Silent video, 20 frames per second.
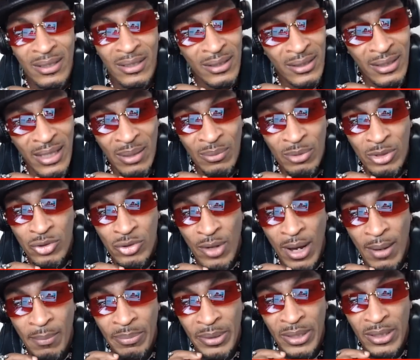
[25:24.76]
They were
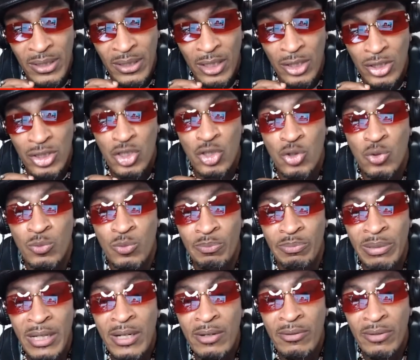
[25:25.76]
dropping
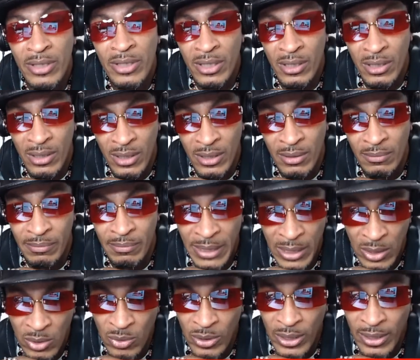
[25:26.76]
superior
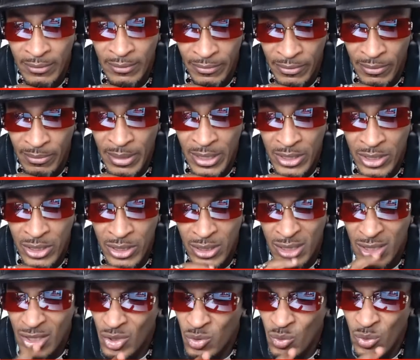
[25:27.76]
Bitcoin information.
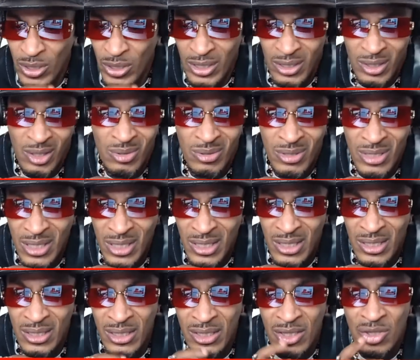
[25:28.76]
This
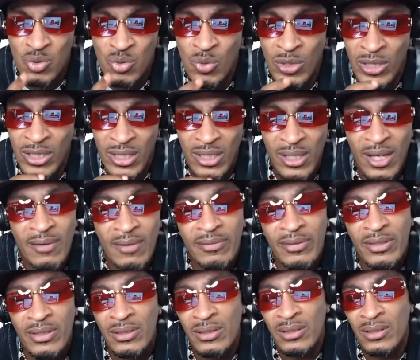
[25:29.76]
2013, this
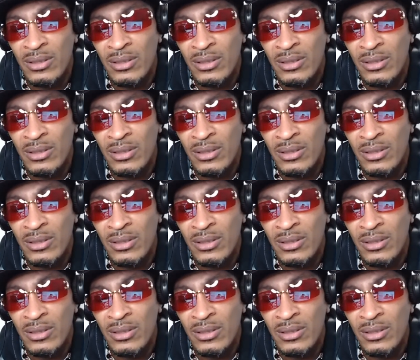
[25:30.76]
2011.